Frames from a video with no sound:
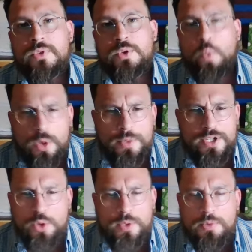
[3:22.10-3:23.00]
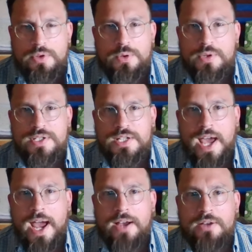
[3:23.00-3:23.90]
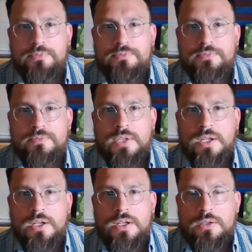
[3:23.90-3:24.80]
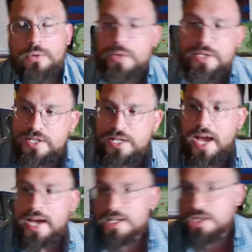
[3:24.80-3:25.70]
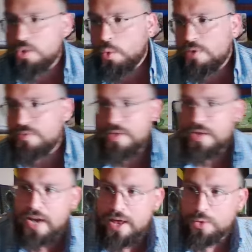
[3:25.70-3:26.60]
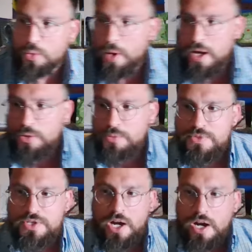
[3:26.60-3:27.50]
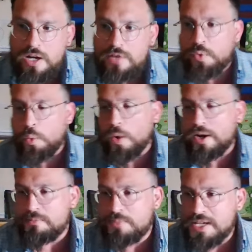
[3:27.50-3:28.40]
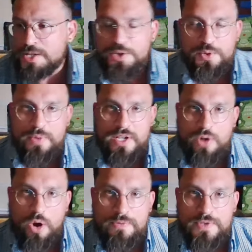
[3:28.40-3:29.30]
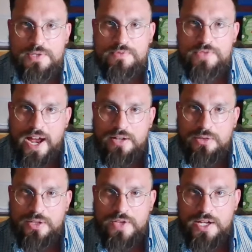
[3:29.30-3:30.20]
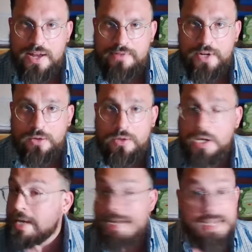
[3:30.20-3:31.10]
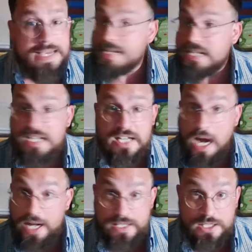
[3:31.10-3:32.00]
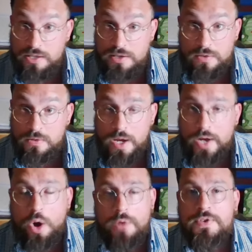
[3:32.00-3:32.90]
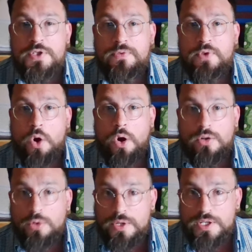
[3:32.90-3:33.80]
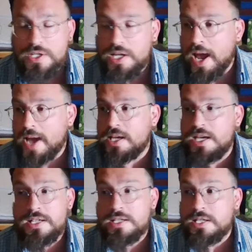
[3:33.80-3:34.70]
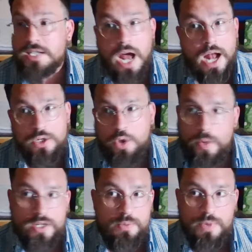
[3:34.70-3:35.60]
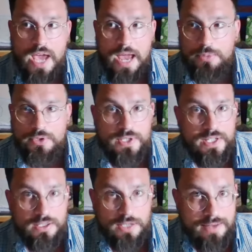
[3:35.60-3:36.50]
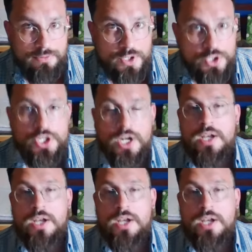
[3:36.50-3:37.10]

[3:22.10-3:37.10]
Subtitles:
What are we doing with Lucas Niang? Lucas Niang is sort of in the nether realms of what it means to be an offensive tackle in the NFL. He's not an offensive guard, Lucas Niang. He's not going to be able to get leverage.